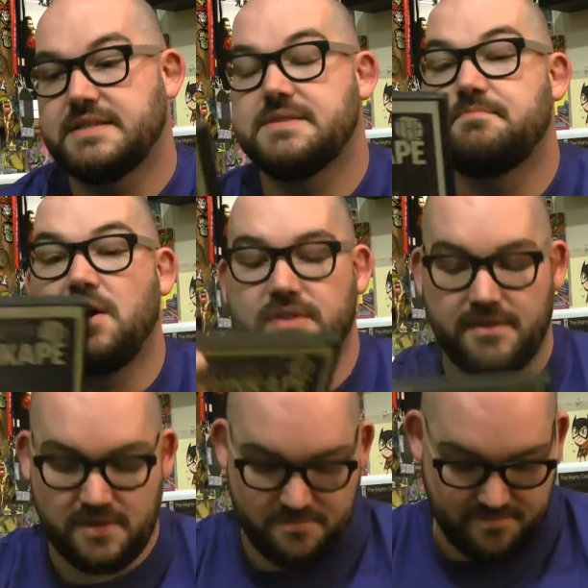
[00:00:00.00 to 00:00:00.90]
Is this both
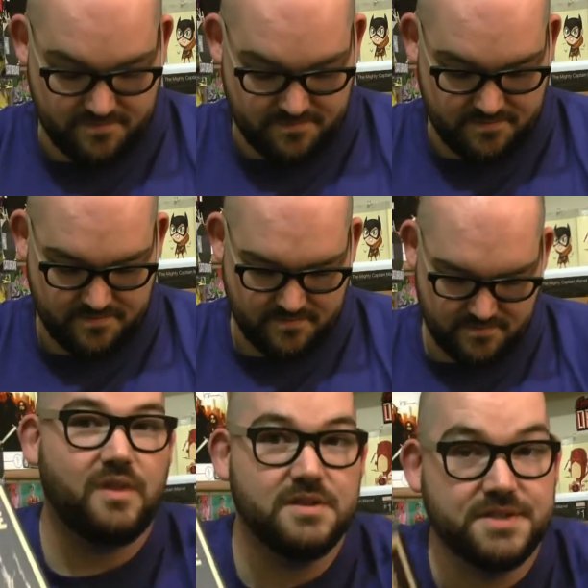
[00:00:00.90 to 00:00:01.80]
of them?
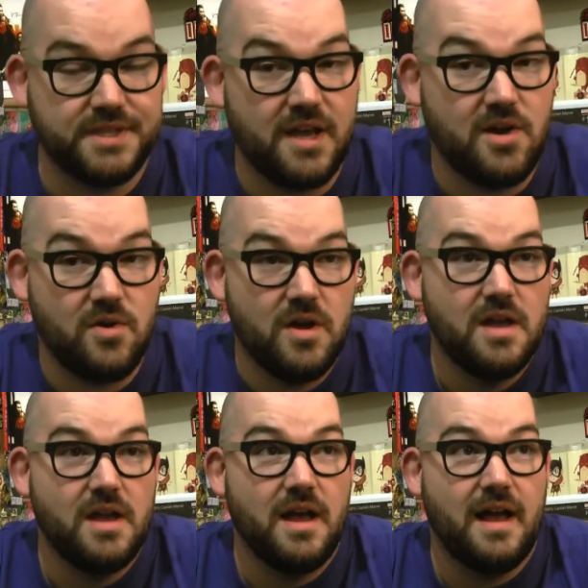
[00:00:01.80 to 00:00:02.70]
So,
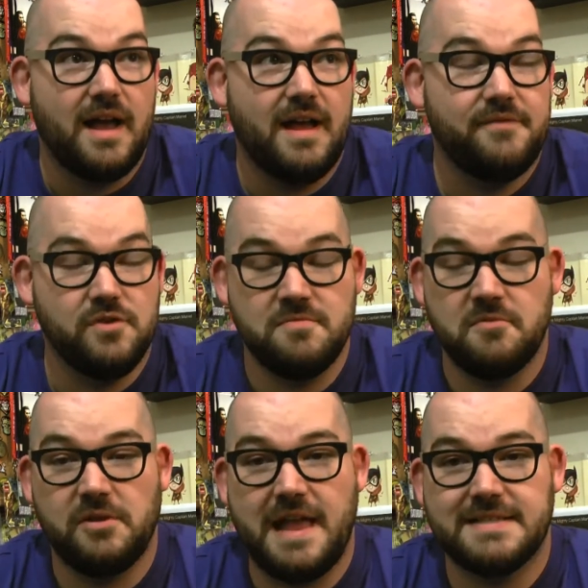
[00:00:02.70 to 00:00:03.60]
if you
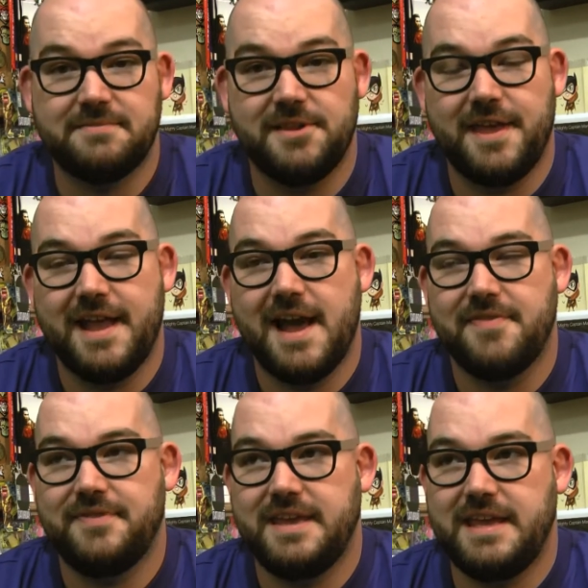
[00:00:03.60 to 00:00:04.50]
remember last month, I
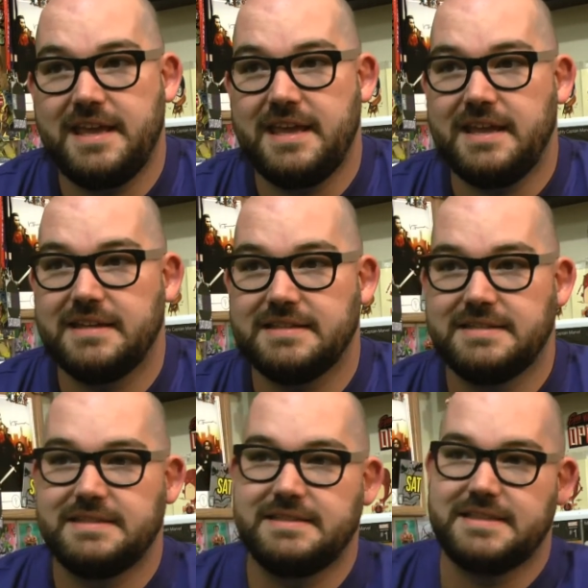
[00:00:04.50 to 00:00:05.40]
got the
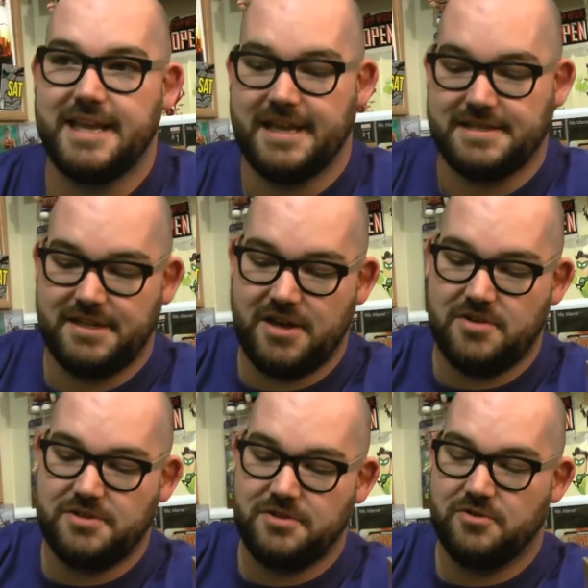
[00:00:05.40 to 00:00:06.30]
ticket to
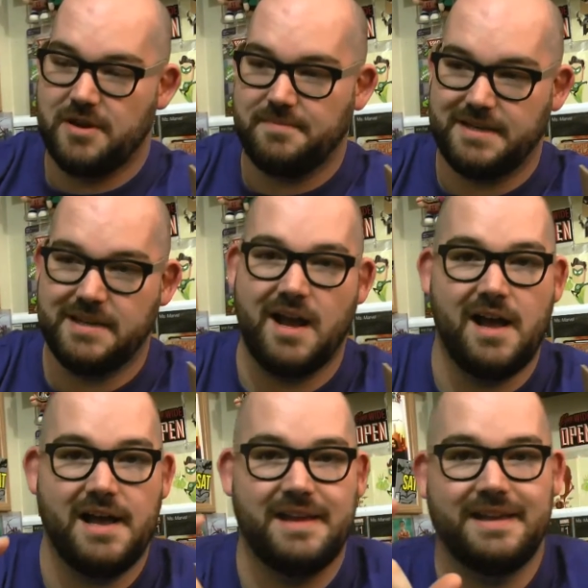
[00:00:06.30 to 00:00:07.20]
go to
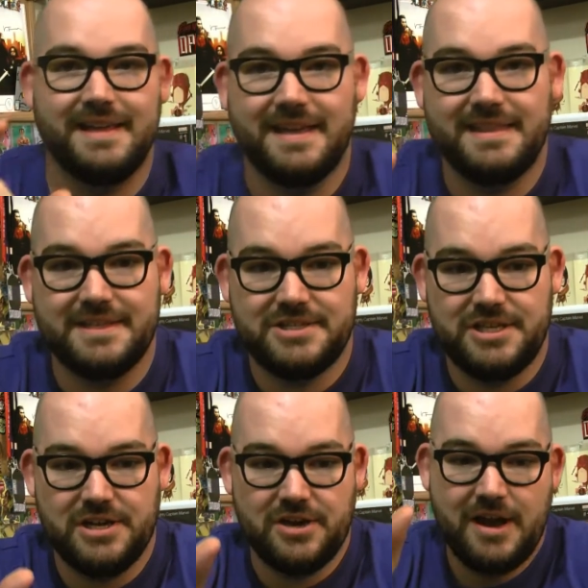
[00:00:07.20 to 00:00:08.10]
CryptidCon again this
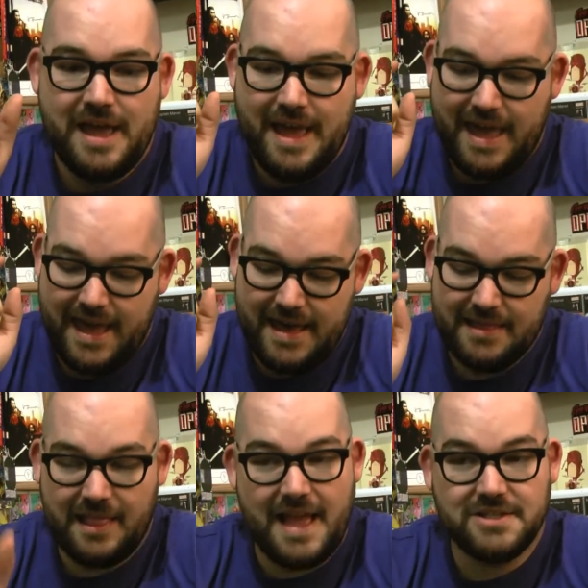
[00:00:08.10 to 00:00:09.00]
year,
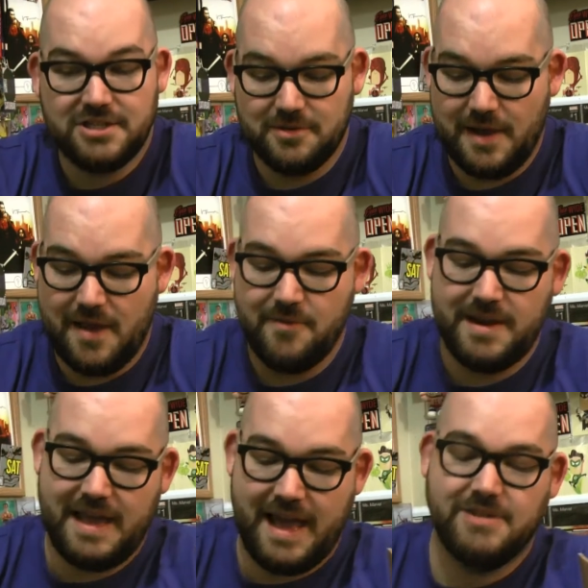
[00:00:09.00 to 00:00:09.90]
and last year when I
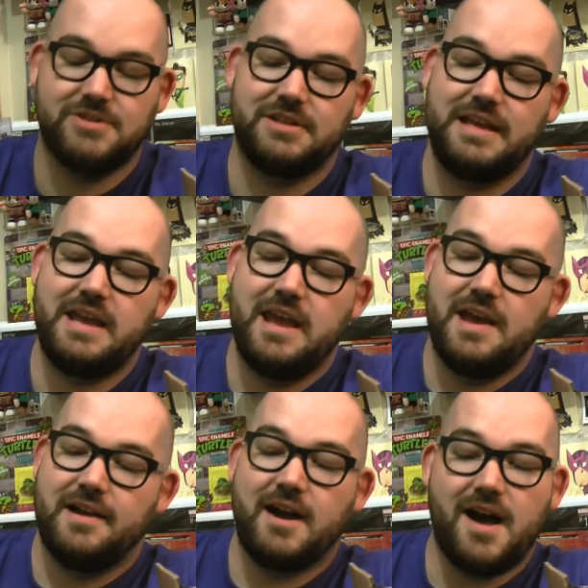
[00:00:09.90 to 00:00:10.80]
went, actually
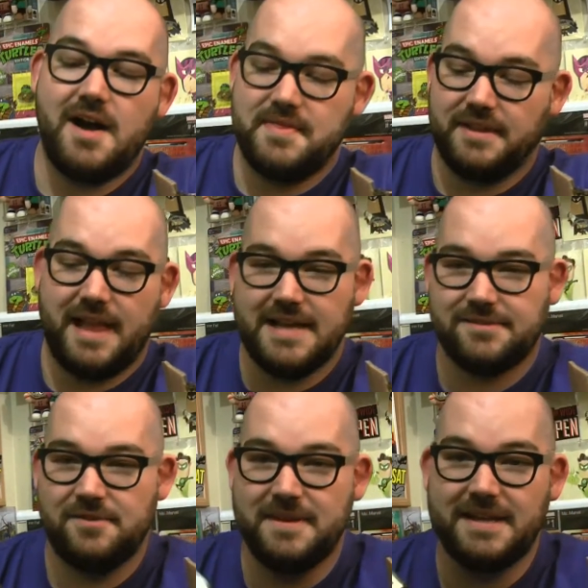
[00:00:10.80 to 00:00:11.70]
caught the last
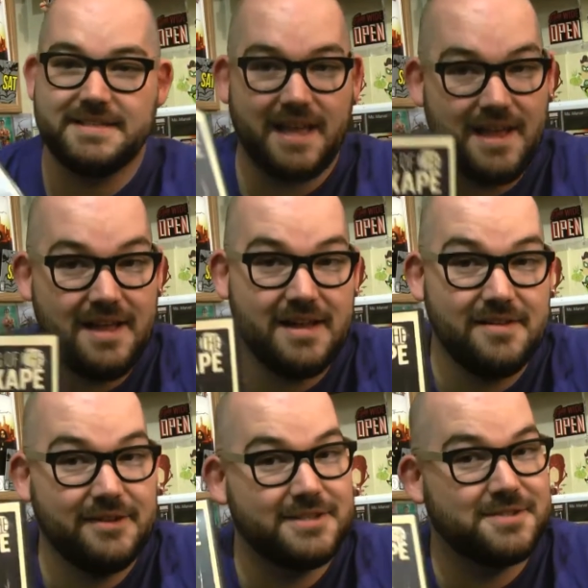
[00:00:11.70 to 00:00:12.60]
few minutes
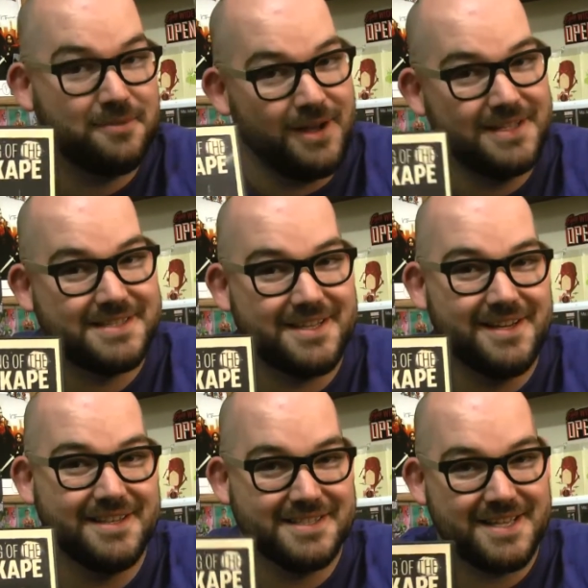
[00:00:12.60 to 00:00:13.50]
of Swan
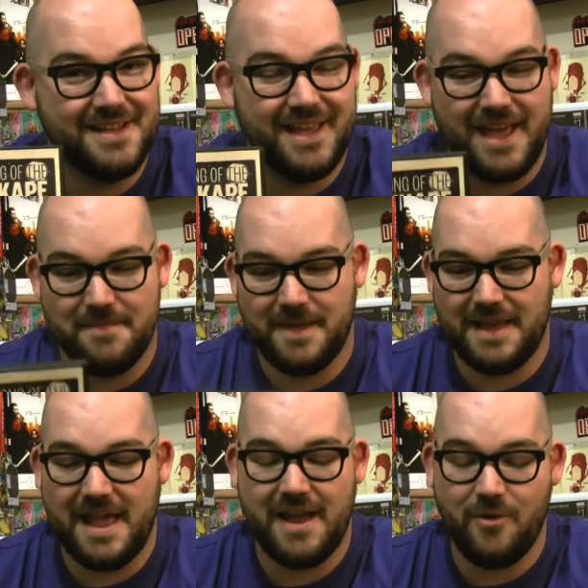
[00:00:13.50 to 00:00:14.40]
Song of the Skunk Ape,
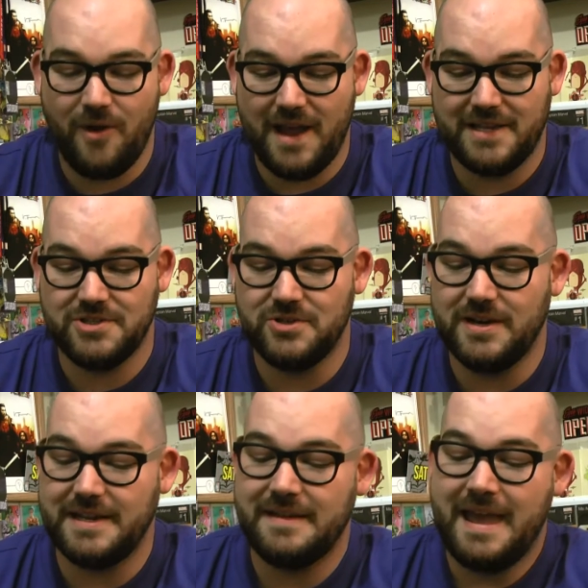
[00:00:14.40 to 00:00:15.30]
and I quite
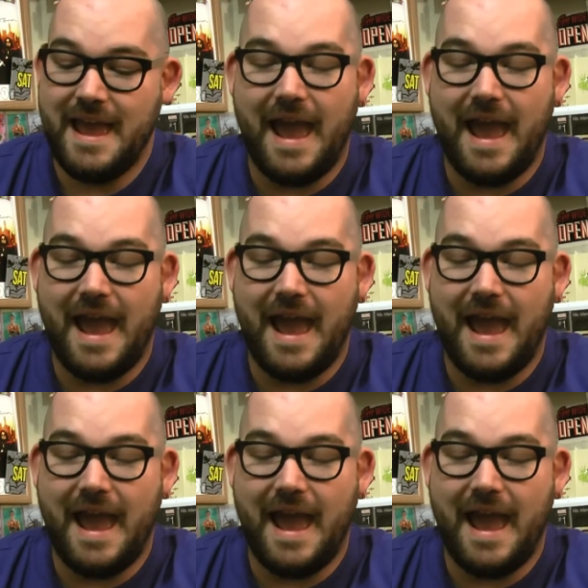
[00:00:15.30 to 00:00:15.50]
enjoyed it.